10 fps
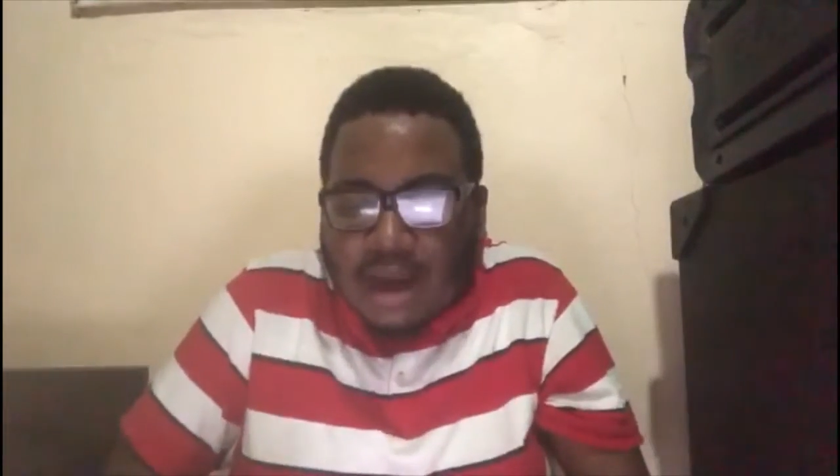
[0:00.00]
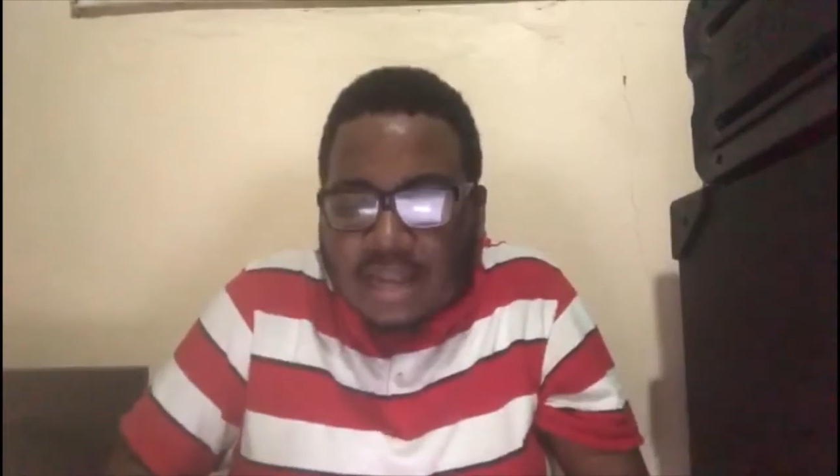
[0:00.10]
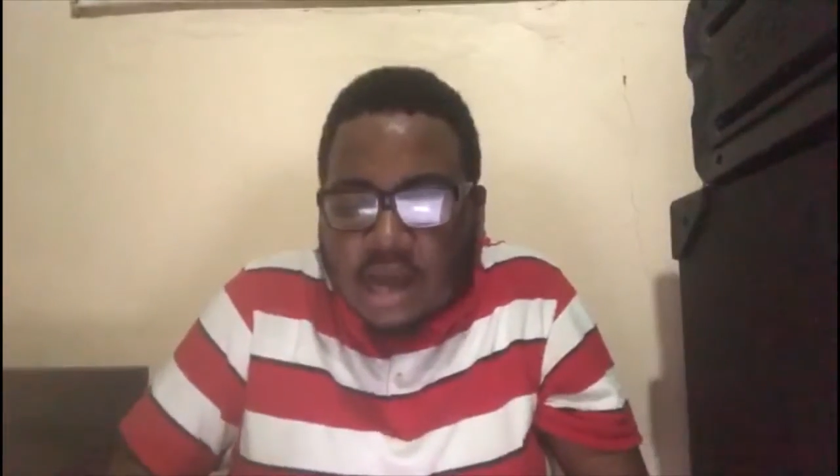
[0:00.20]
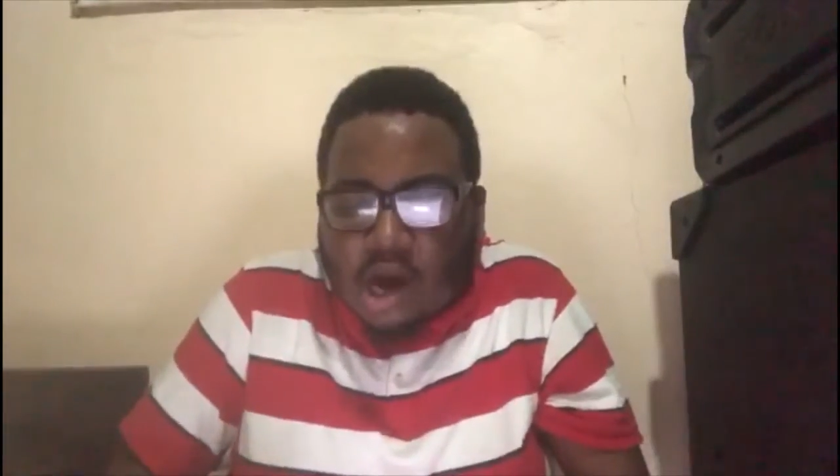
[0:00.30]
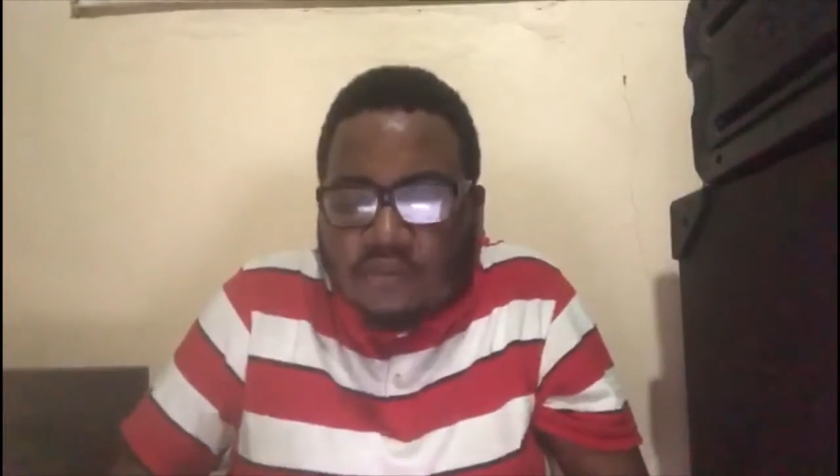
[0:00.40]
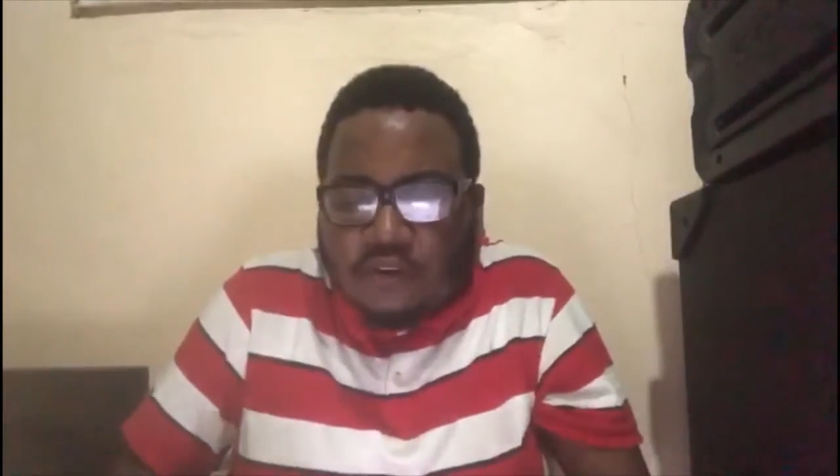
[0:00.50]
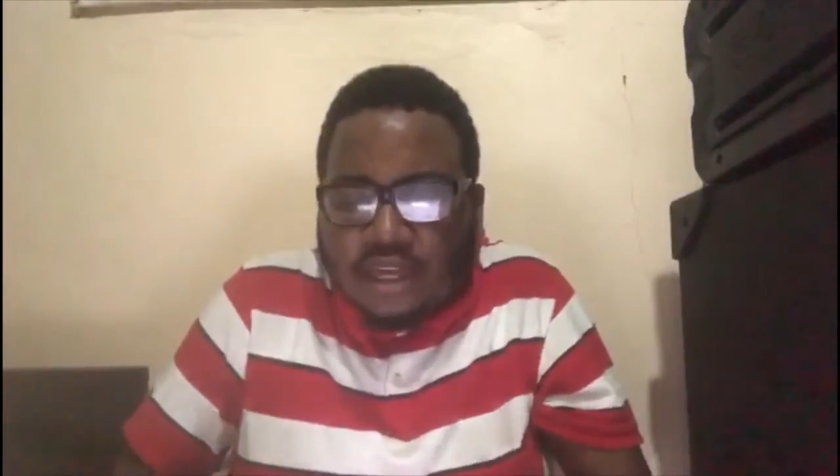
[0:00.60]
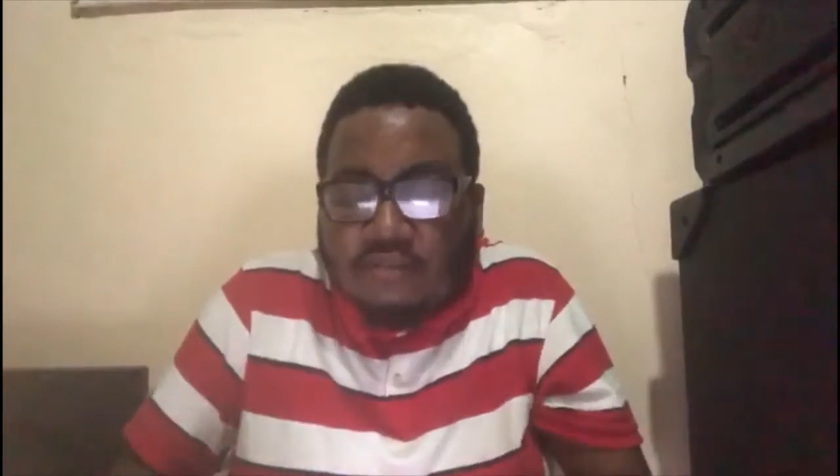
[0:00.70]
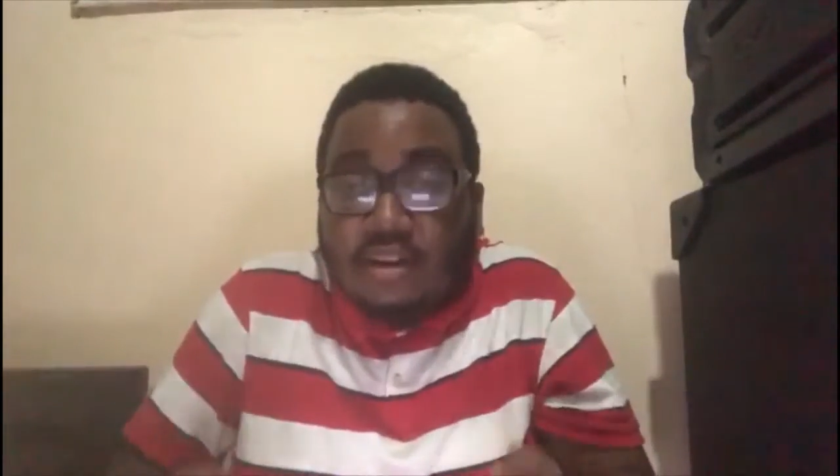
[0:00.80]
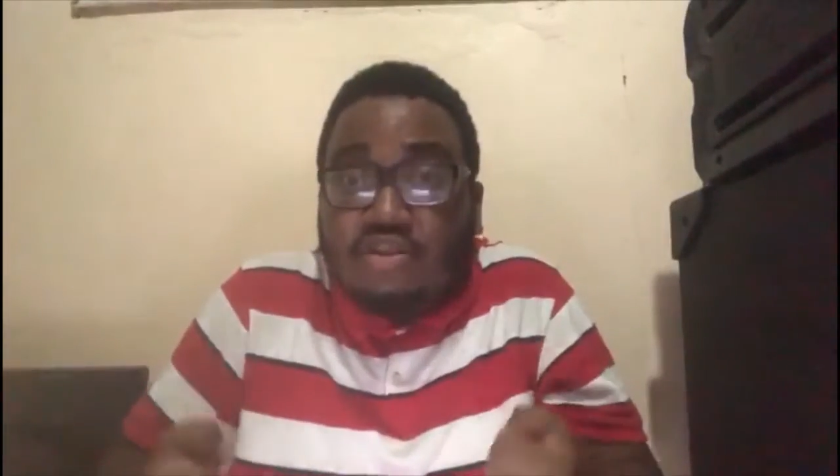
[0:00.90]
by the
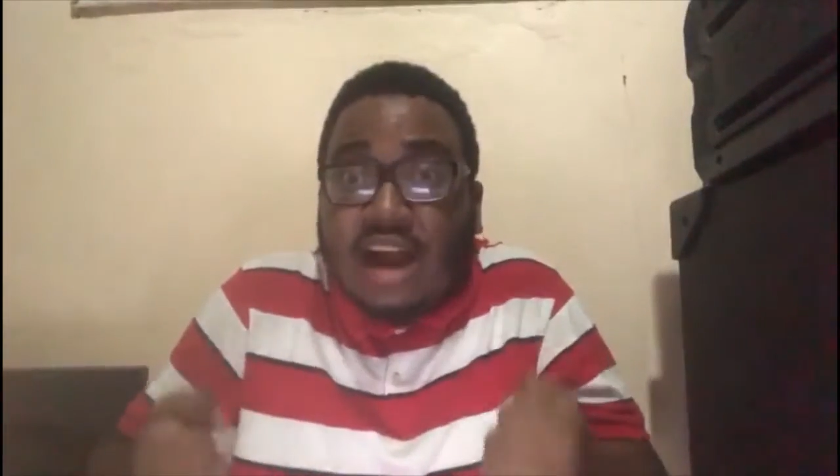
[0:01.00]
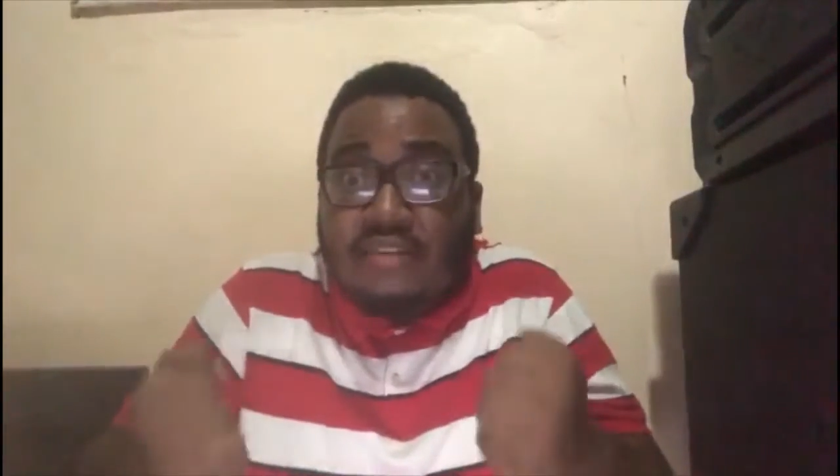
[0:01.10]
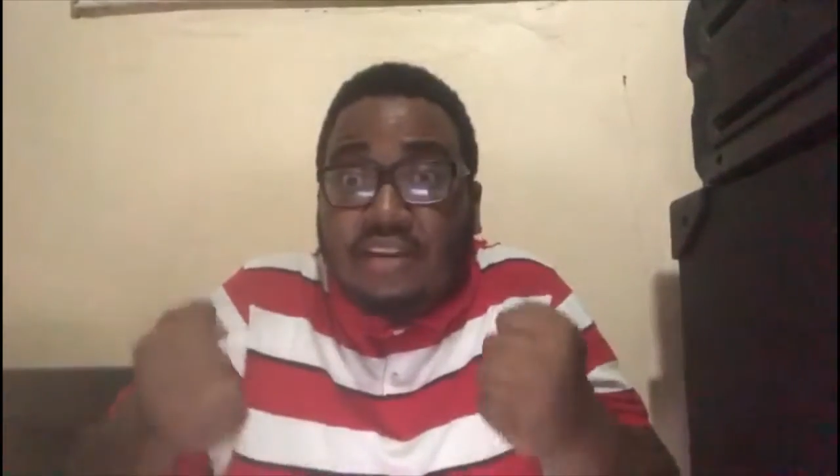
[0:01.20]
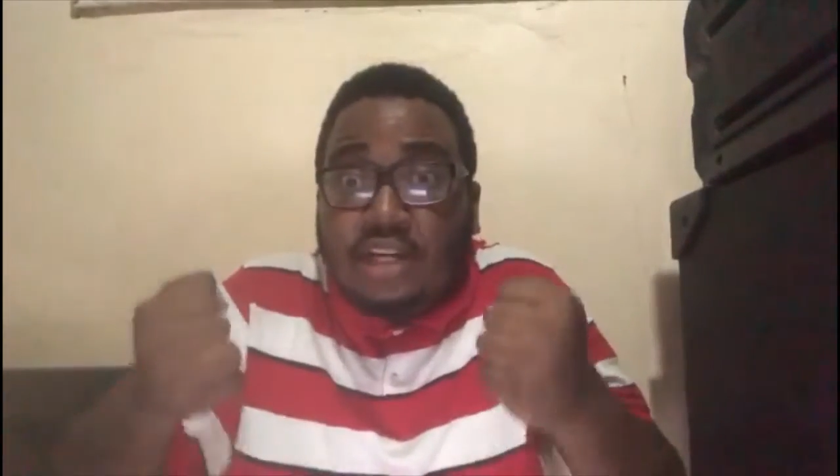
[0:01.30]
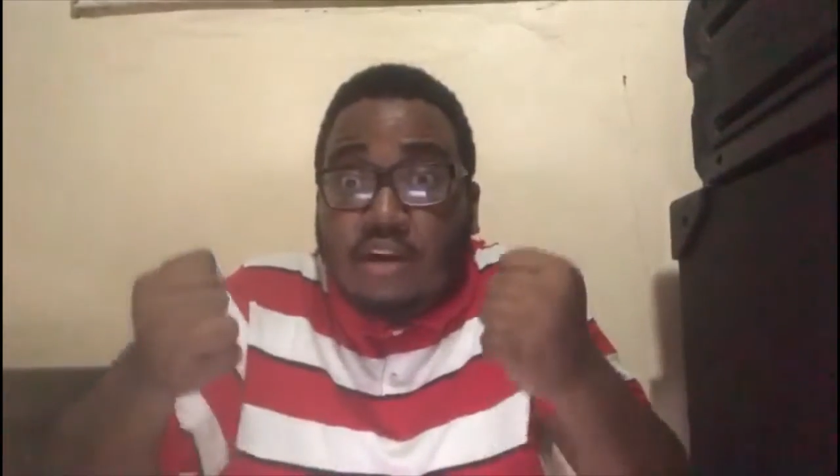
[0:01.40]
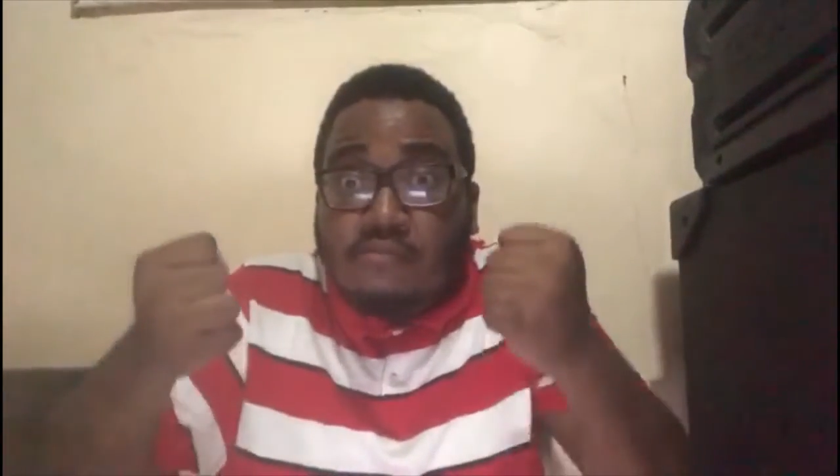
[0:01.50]
unforgiving gravity of